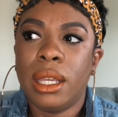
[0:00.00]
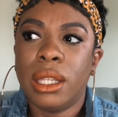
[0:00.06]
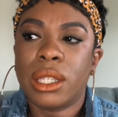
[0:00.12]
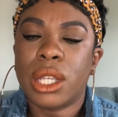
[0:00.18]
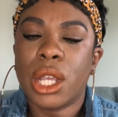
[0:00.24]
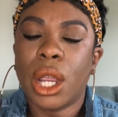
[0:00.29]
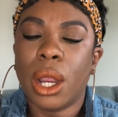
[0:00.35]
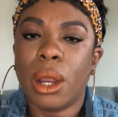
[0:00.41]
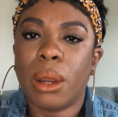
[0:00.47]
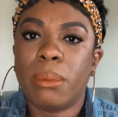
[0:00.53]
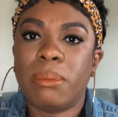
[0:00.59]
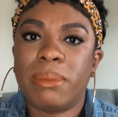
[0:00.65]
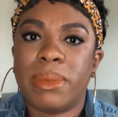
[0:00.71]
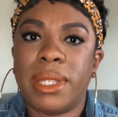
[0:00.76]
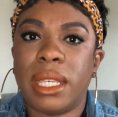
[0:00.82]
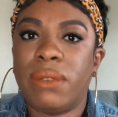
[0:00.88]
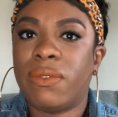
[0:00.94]
term
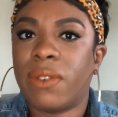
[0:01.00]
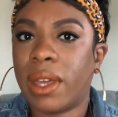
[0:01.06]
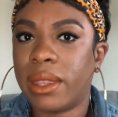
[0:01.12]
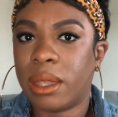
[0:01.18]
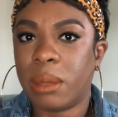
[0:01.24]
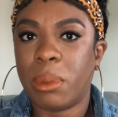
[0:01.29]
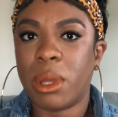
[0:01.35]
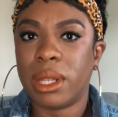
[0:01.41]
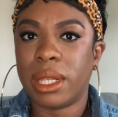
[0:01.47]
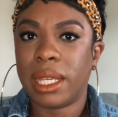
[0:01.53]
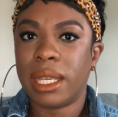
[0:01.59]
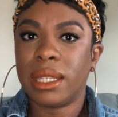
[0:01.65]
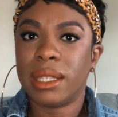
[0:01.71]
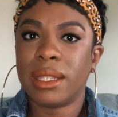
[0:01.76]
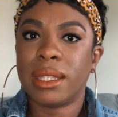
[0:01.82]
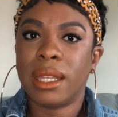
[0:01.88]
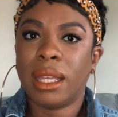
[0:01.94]
defund the police.